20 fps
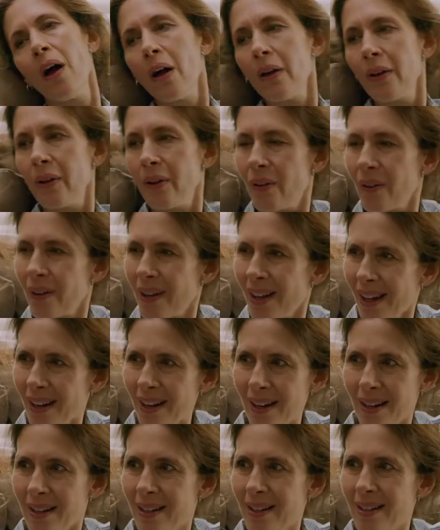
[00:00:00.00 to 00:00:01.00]
You don't get
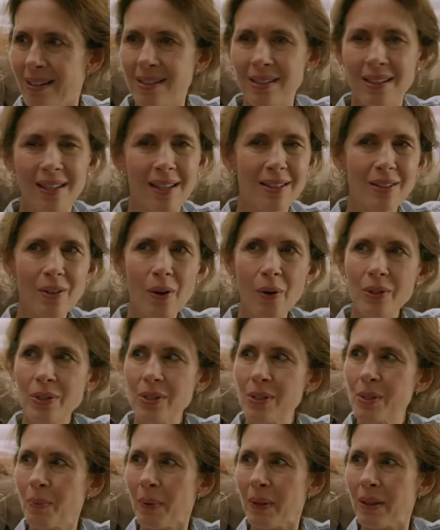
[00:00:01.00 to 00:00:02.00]
it. It's, it's always
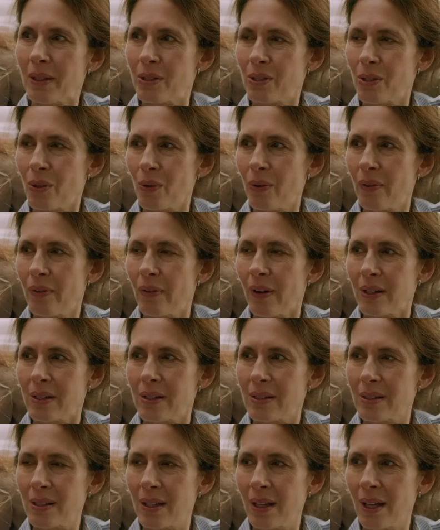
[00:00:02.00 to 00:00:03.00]
just been the two of
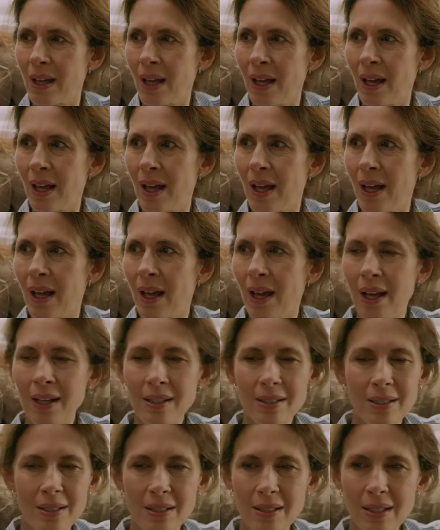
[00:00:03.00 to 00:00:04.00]
us. He's
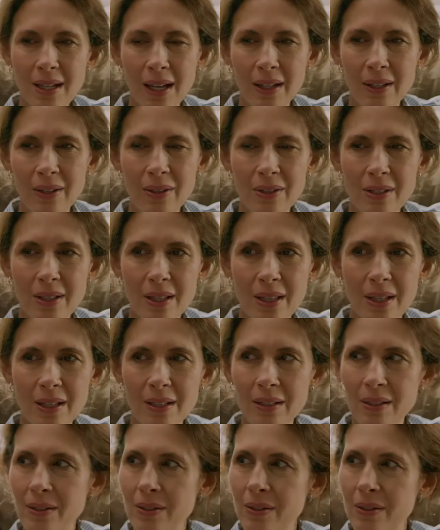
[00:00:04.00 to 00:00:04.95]
just not used to this.